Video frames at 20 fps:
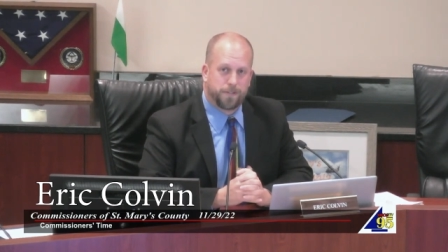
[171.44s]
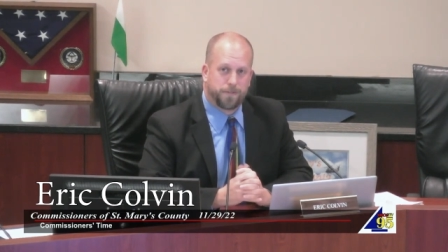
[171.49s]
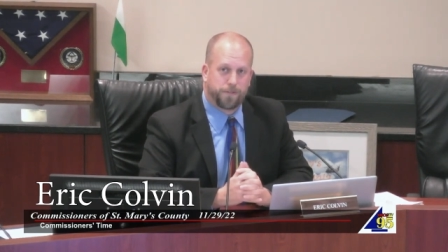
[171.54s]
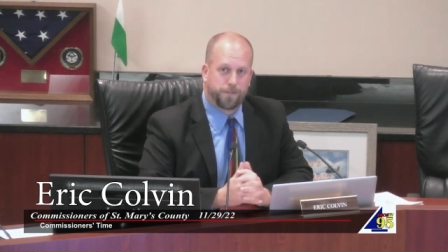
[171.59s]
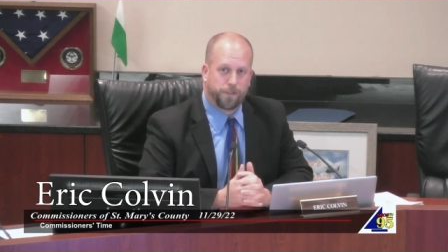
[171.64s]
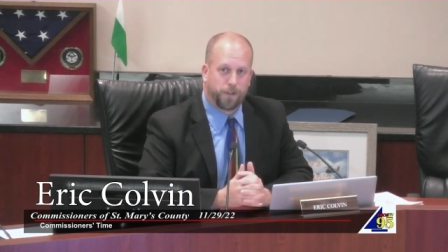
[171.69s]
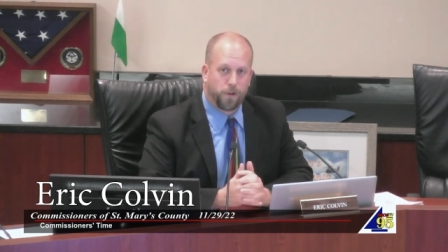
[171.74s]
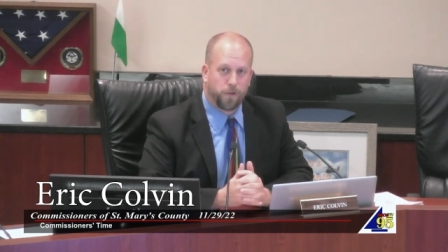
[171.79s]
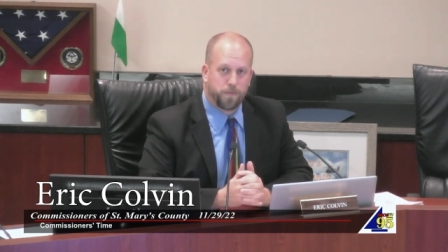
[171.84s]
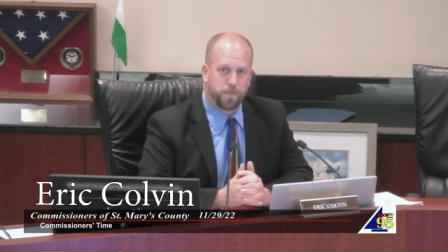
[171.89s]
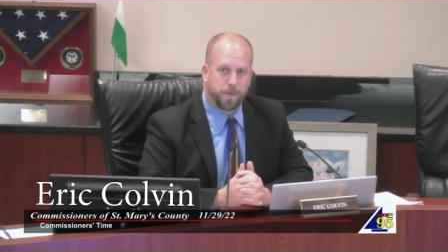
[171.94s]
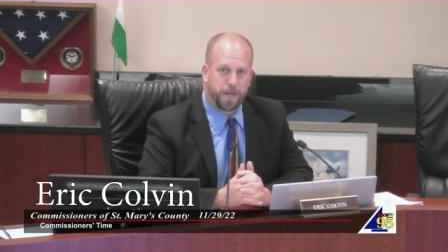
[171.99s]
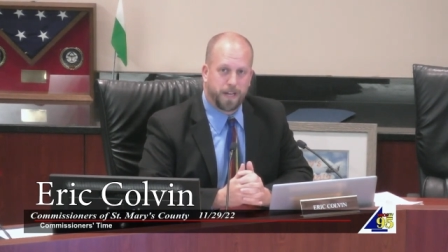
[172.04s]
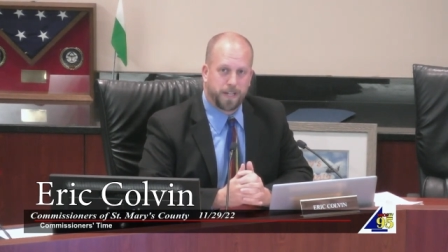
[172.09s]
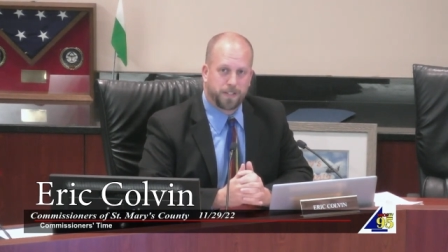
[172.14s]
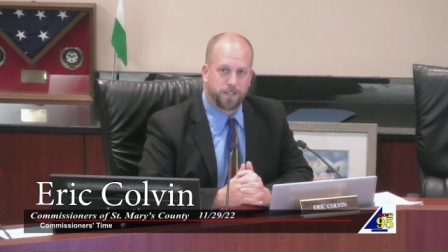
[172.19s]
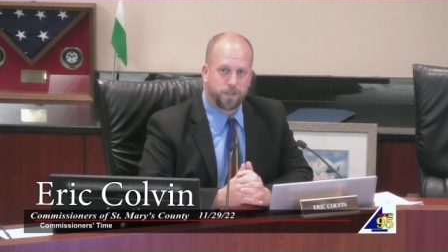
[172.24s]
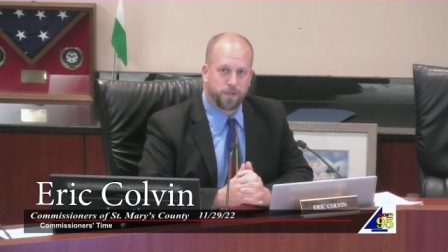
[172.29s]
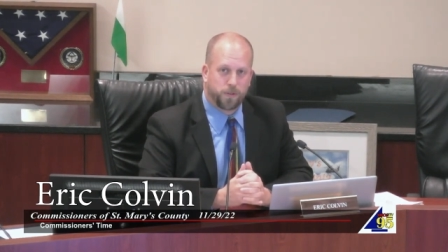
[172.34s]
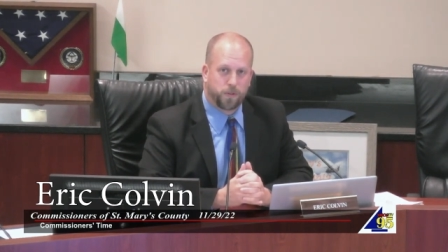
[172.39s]
flown
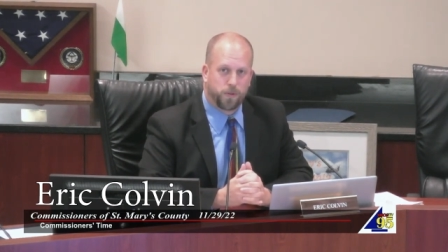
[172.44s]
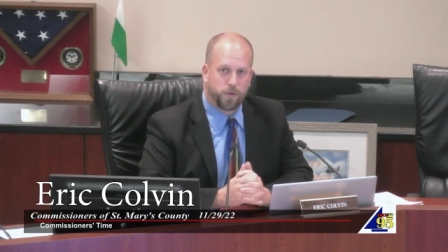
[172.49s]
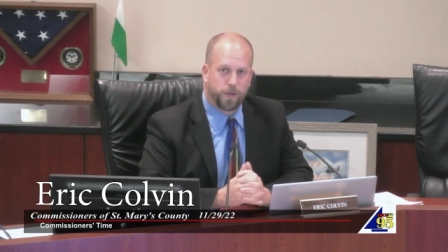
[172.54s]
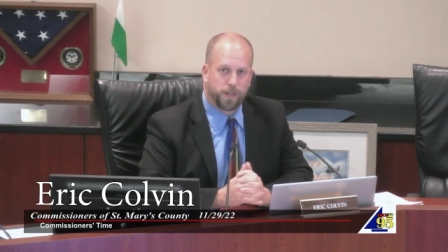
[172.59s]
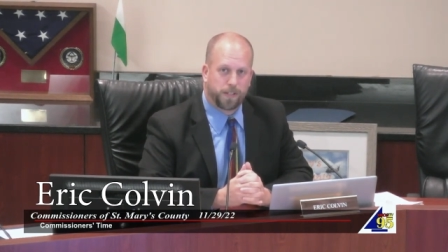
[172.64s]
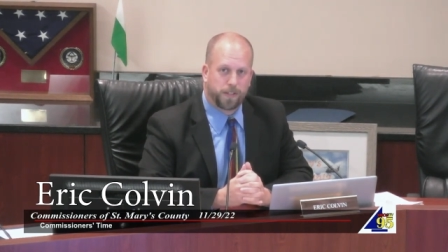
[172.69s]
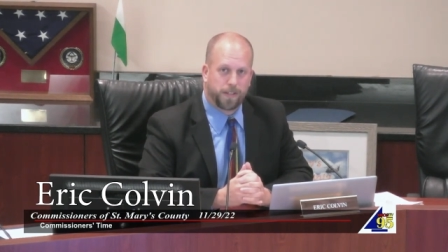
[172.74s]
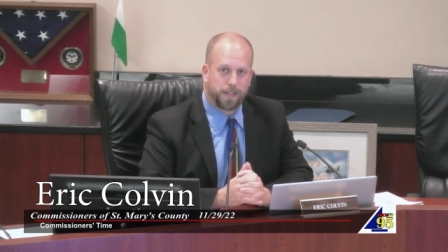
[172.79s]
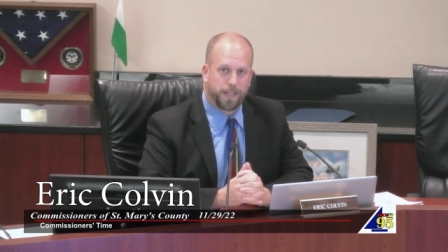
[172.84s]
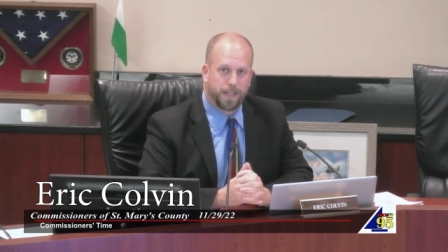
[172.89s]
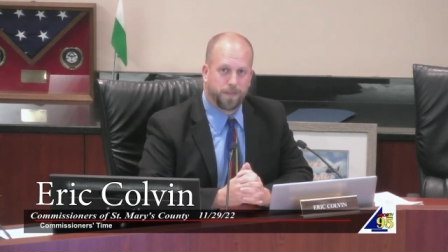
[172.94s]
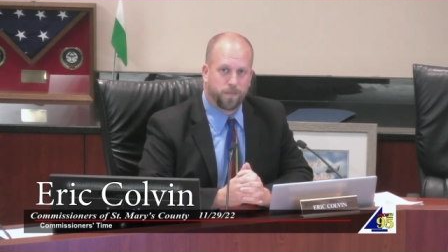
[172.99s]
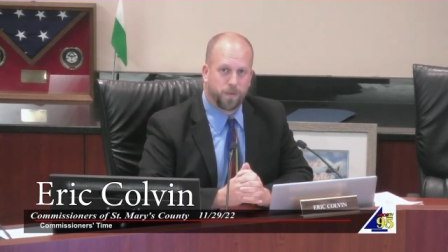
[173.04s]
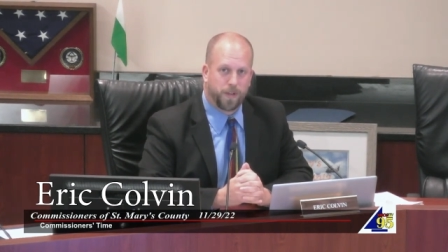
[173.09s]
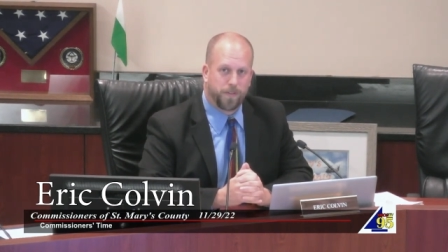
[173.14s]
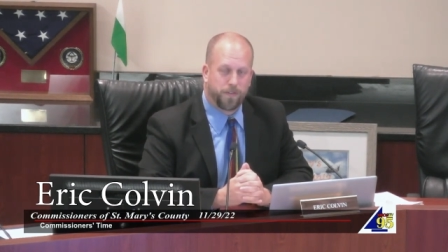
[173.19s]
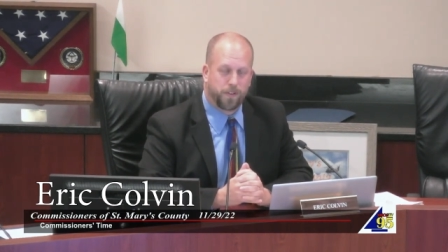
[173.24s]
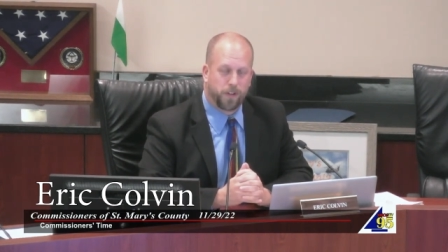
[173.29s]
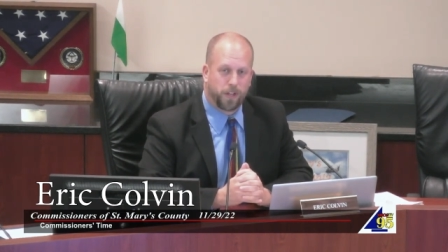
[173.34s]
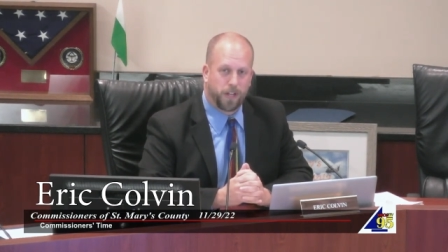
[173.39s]
by so quickly, and
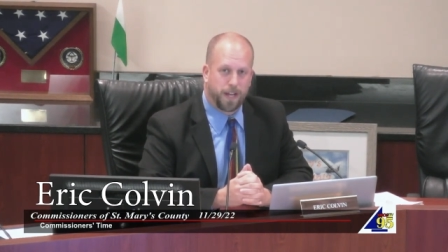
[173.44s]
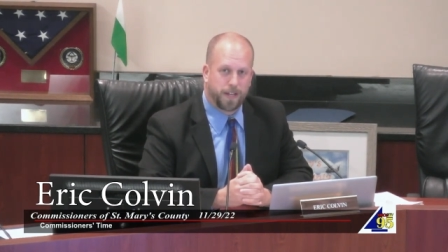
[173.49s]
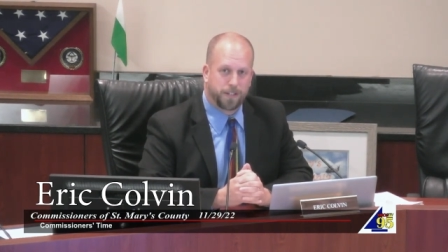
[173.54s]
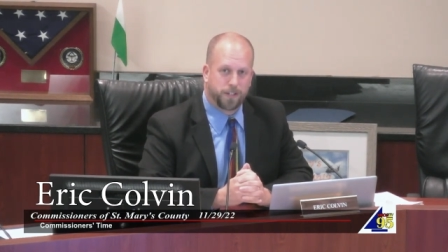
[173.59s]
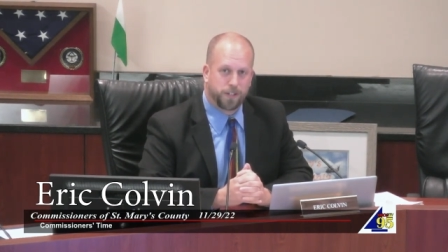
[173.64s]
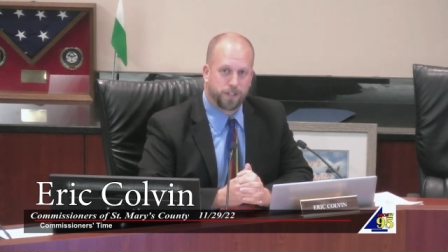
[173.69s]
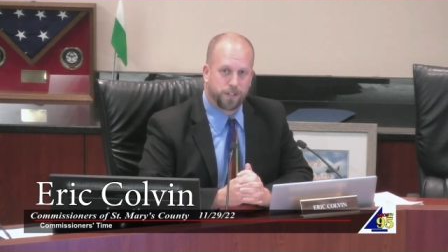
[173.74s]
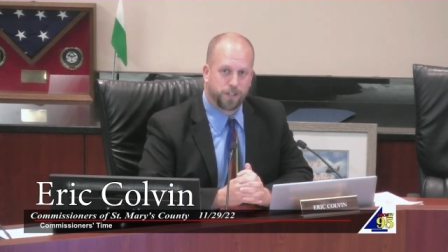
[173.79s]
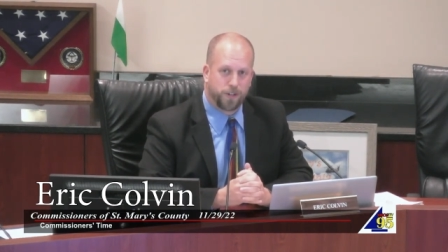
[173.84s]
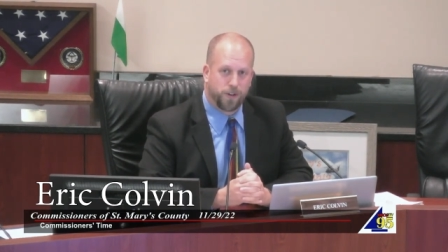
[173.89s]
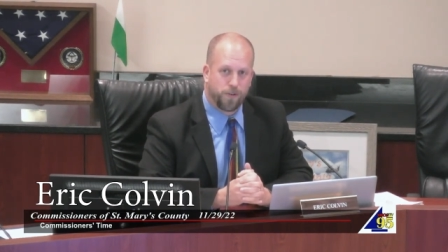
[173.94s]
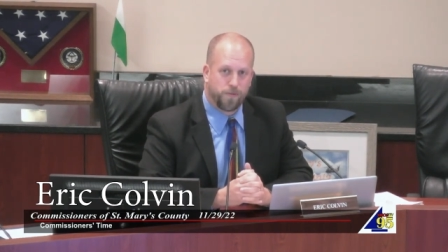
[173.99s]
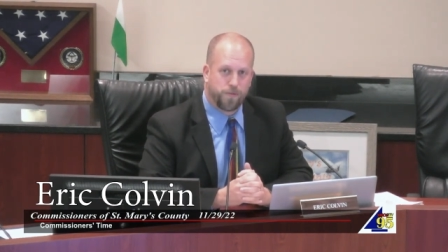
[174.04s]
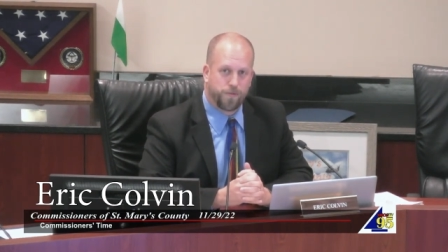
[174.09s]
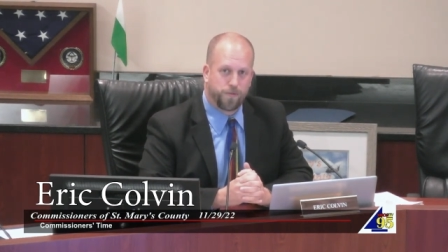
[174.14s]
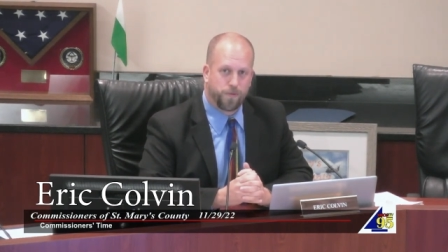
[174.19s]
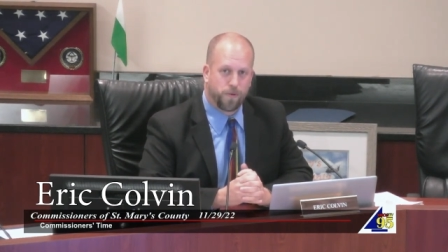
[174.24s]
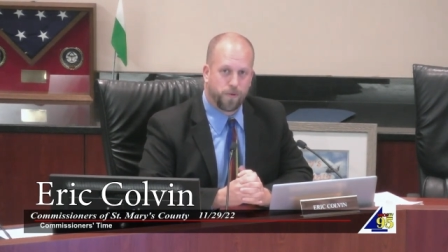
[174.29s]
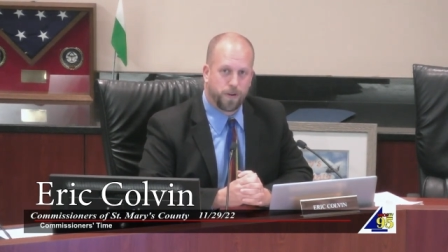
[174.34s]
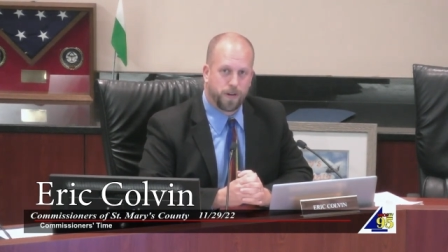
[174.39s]
we have a lot to show
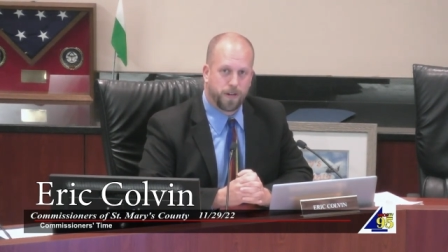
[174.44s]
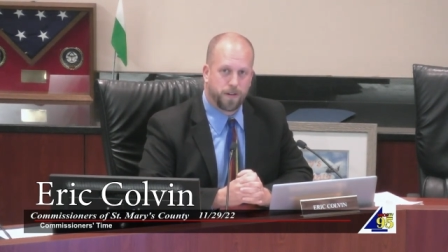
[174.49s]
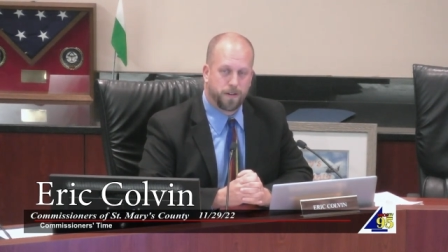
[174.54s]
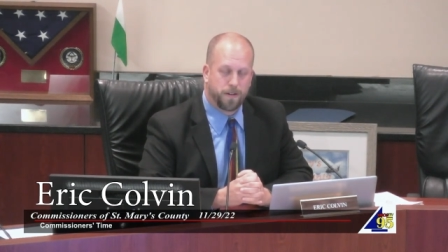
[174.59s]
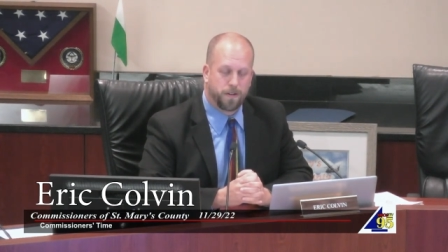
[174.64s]
for it.